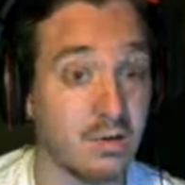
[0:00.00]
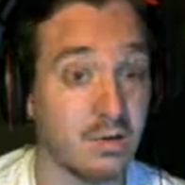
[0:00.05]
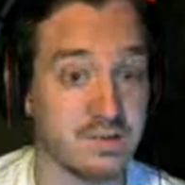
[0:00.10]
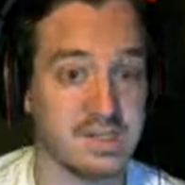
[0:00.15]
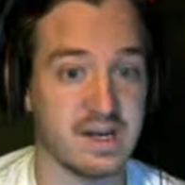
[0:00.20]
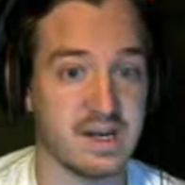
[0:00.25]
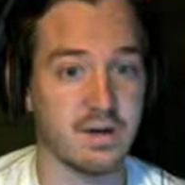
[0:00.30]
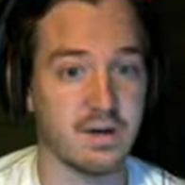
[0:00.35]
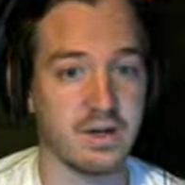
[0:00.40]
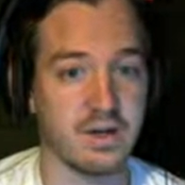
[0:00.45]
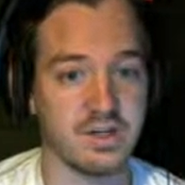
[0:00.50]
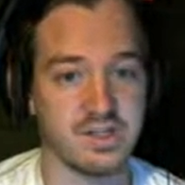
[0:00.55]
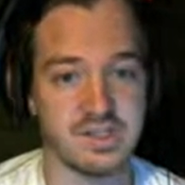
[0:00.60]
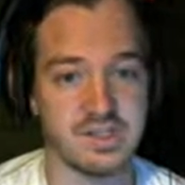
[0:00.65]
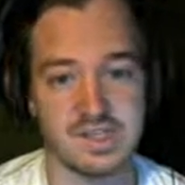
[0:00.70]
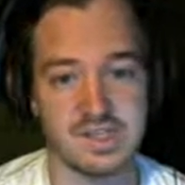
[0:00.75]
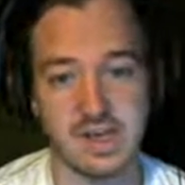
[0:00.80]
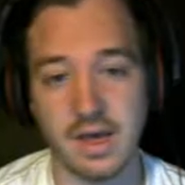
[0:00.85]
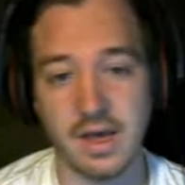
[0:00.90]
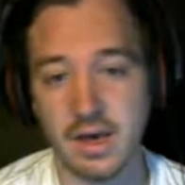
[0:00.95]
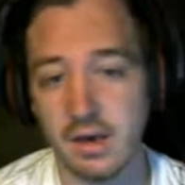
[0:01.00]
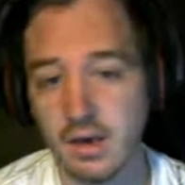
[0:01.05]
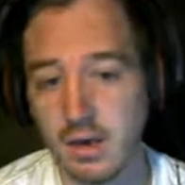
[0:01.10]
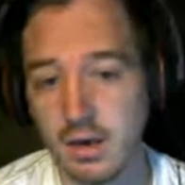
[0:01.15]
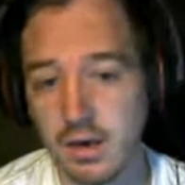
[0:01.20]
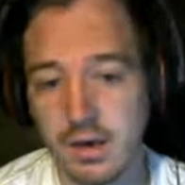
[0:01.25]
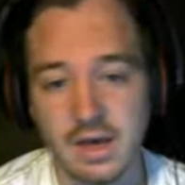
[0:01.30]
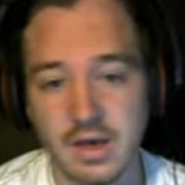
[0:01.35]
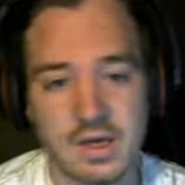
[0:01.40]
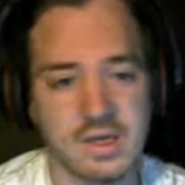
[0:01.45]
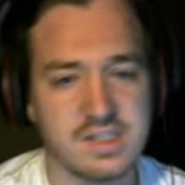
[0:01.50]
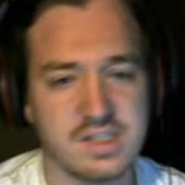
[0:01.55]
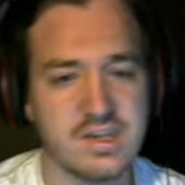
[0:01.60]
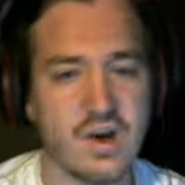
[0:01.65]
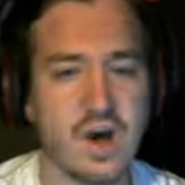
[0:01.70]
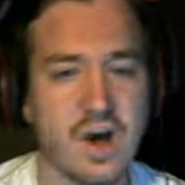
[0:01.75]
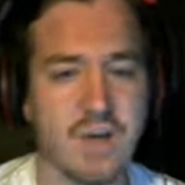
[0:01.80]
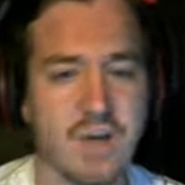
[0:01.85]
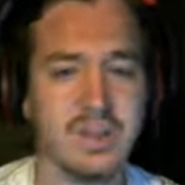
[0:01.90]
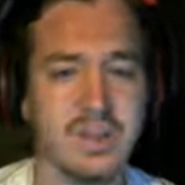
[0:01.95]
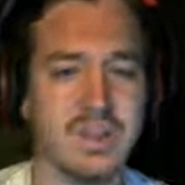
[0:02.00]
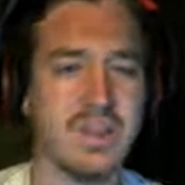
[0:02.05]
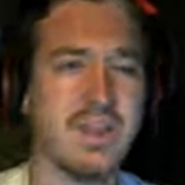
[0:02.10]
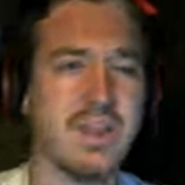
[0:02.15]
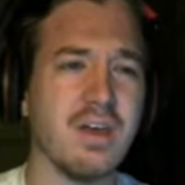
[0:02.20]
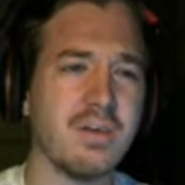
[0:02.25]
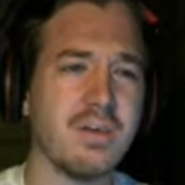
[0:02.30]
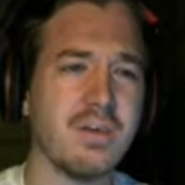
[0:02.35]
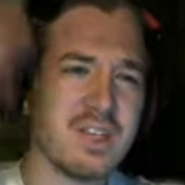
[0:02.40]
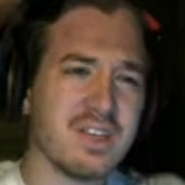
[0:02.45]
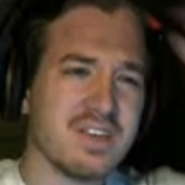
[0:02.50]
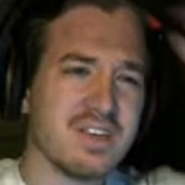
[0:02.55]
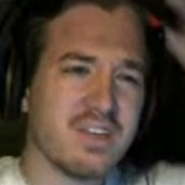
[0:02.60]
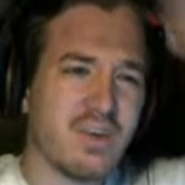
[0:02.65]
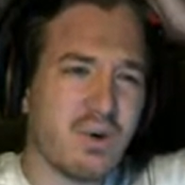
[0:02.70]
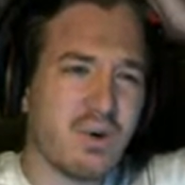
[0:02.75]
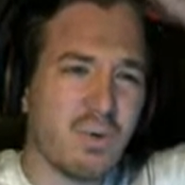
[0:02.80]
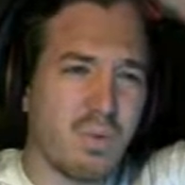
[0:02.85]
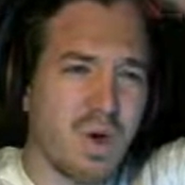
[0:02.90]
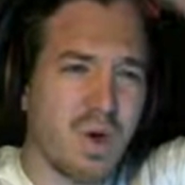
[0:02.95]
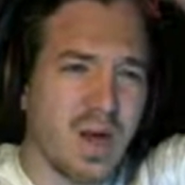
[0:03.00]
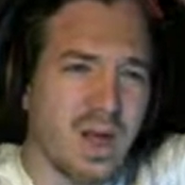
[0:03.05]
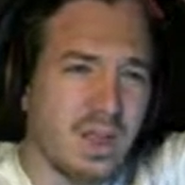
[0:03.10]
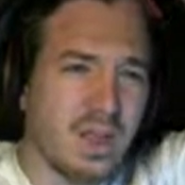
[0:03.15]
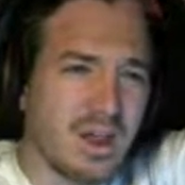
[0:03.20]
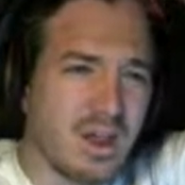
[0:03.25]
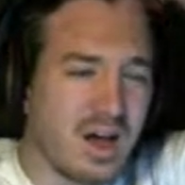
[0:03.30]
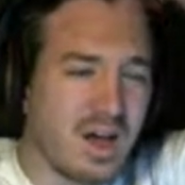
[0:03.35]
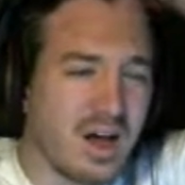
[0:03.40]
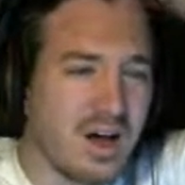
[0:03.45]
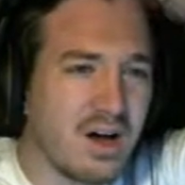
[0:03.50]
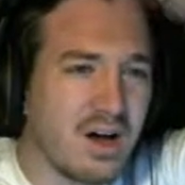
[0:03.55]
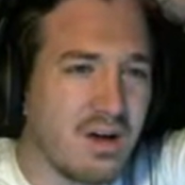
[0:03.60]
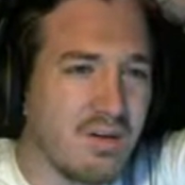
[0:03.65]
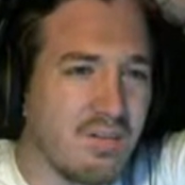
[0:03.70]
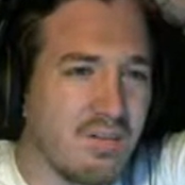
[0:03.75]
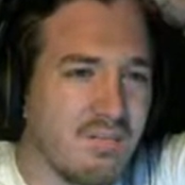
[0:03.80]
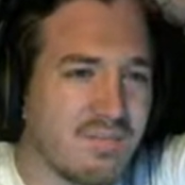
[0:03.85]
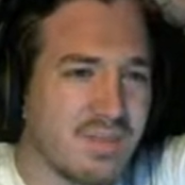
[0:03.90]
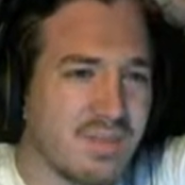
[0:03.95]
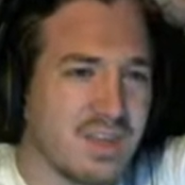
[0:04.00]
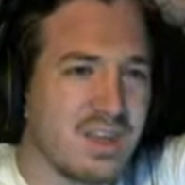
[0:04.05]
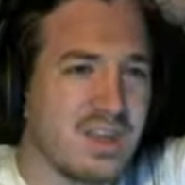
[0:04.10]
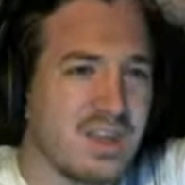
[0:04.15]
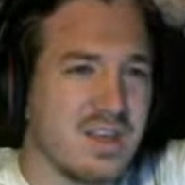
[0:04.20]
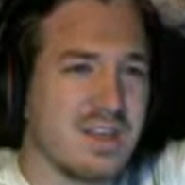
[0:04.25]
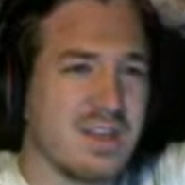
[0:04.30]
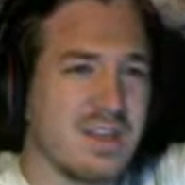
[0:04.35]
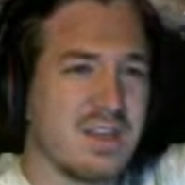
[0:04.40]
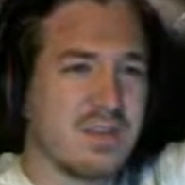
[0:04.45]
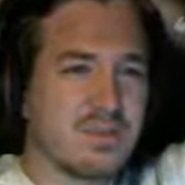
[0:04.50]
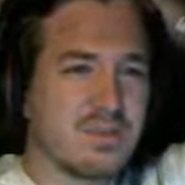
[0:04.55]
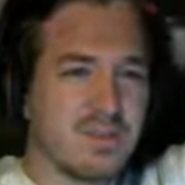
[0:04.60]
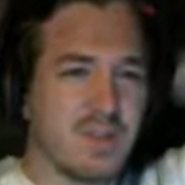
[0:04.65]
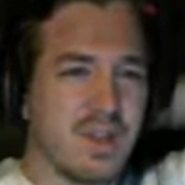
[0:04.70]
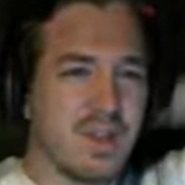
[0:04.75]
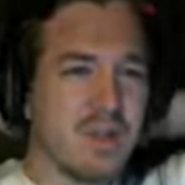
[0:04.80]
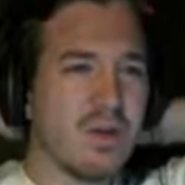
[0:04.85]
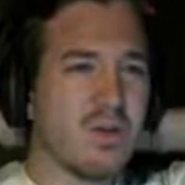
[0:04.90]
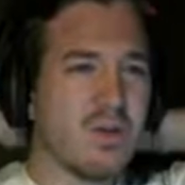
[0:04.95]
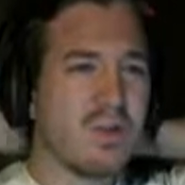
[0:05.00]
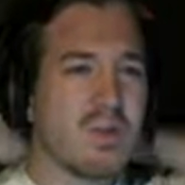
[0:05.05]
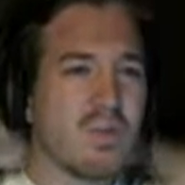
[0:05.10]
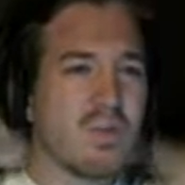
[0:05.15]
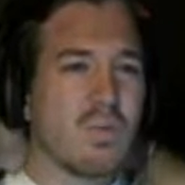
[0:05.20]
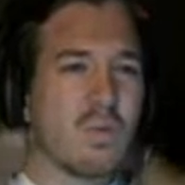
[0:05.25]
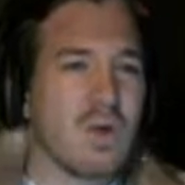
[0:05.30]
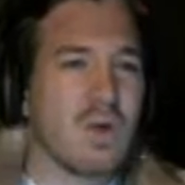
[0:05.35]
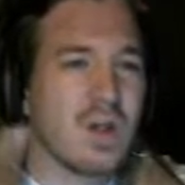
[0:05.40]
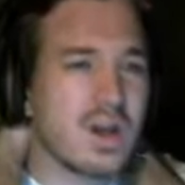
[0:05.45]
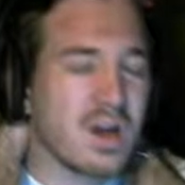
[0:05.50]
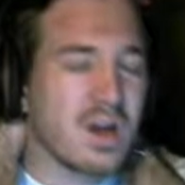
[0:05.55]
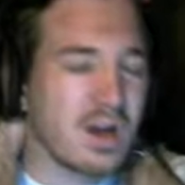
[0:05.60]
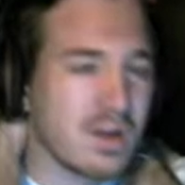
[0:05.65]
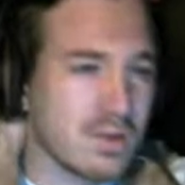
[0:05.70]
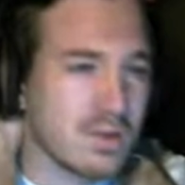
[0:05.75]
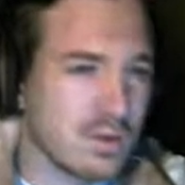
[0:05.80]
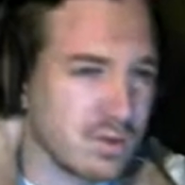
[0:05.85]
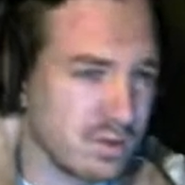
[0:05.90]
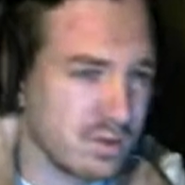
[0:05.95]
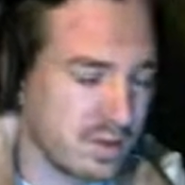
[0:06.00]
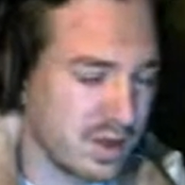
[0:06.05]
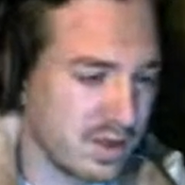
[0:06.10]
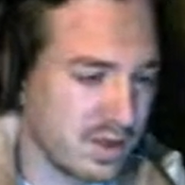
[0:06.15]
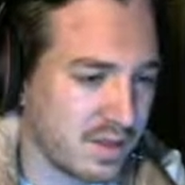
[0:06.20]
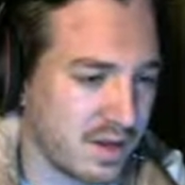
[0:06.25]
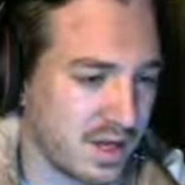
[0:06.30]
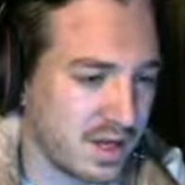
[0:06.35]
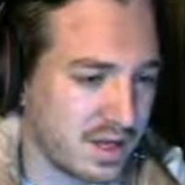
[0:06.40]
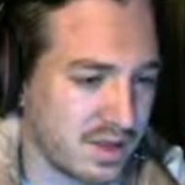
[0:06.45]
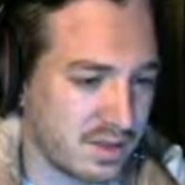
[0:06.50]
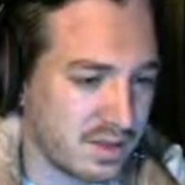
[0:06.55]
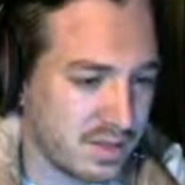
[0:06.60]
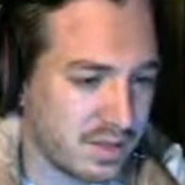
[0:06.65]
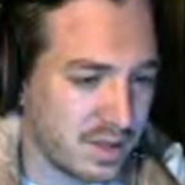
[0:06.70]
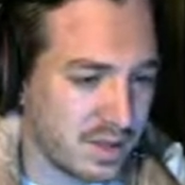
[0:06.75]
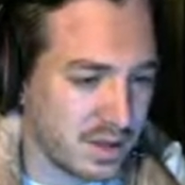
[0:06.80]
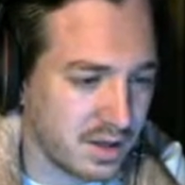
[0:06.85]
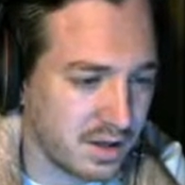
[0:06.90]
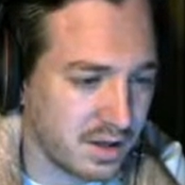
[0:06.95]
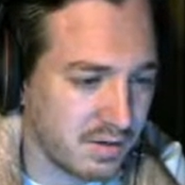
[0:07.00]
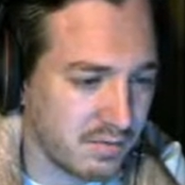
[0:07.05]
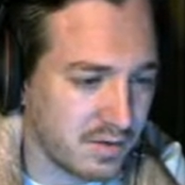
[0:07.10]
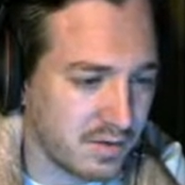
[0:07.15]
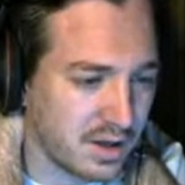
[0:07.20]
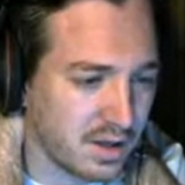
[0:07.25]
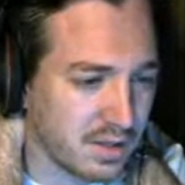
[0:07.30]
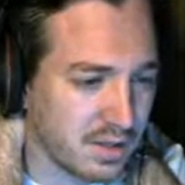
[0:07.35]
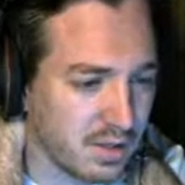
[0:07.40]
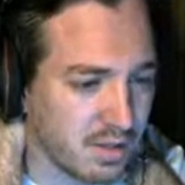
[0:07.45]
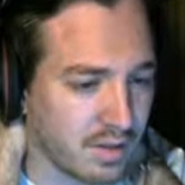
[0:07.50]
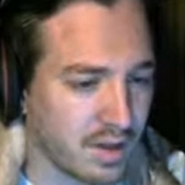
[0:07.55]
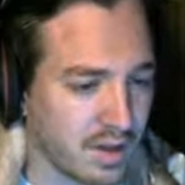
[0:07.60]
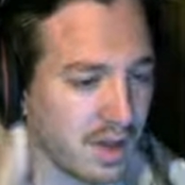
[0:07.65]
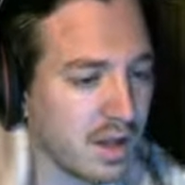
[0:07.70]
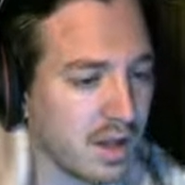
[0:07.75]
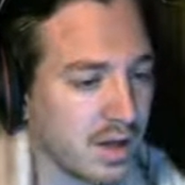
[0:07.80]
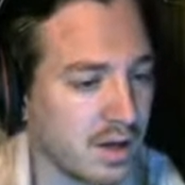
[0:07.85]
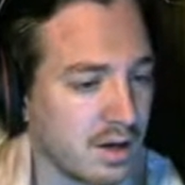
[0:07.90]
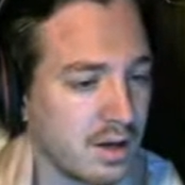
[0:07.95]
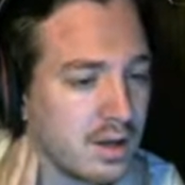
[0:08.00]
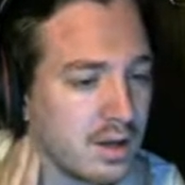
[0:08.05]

sound, I should say. So I've been thinking about this for a while. Um, there's really only one other thing that I can think of other than